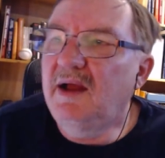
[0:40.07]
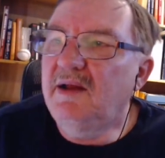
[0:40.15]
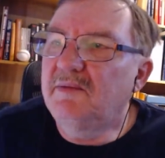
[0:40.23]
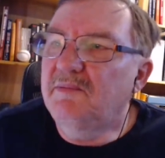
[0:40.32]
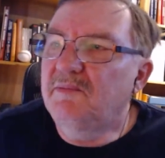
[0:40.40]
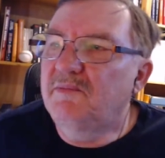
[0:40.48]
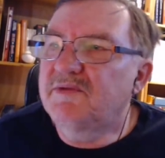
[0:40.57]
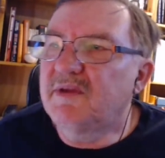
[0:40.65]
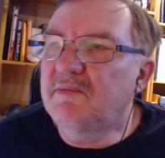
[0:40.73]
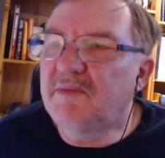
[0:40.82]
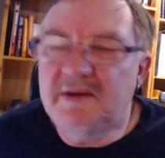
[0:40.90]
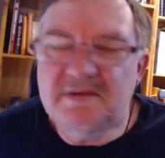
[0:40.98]
they're
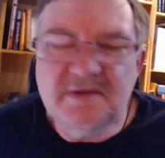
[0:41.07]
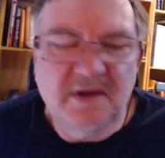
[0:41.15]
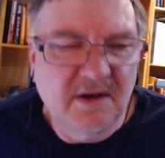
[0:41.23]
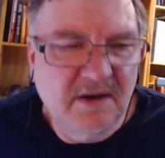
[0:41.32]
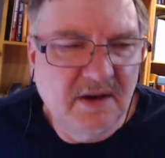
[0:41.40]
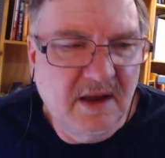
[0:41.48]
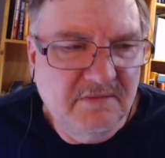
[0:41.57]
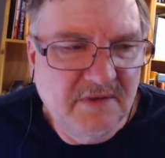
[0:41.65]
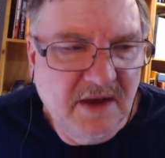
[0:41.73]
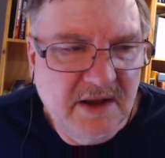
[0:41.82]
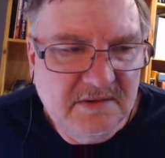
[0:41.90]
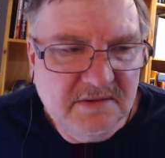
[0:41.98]
someplace hmm. called
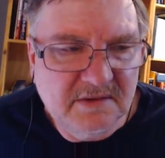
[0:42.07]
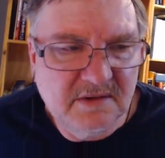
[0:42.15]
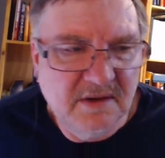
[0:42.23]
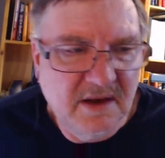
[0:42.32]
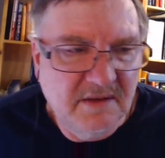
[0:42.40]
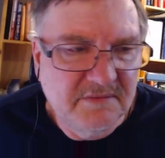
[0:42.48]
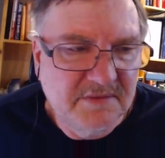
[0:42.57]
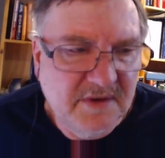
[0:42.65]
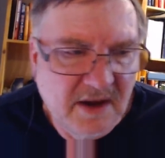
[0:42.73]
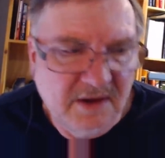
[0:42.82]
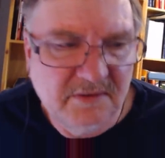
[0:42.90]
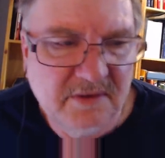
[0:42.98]
Lovelace or
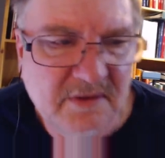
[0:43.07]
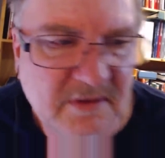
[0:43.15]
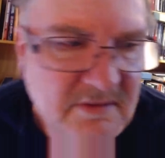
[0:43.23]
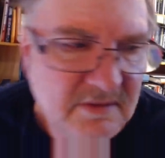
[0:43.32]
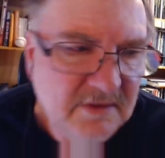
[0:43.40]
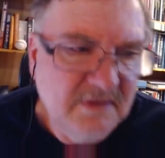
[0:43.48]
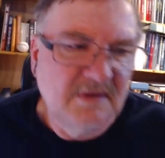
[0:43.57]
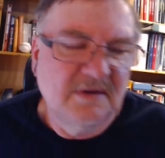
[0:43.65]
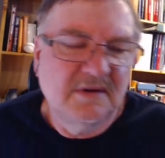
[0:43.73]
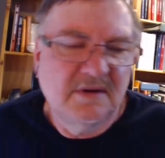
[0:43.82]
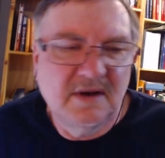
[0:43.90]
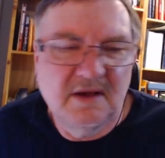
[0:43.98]
Lovetown or
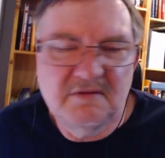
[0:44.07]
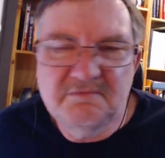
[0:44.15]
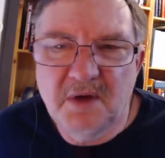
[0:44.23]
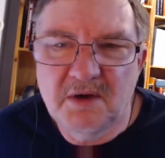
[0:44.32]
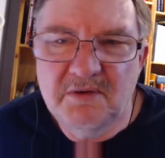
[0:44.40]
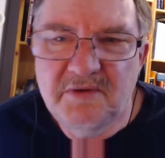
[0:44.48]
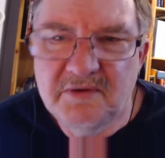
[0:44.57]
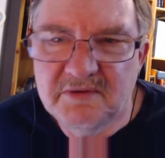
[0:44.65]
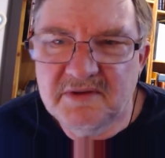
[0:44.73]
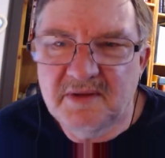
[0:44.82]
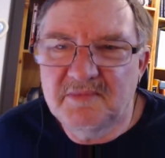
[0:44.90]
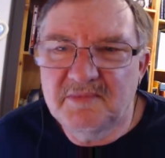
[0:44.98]
Love Boat or
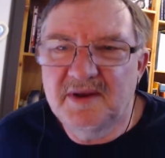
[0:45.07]
something.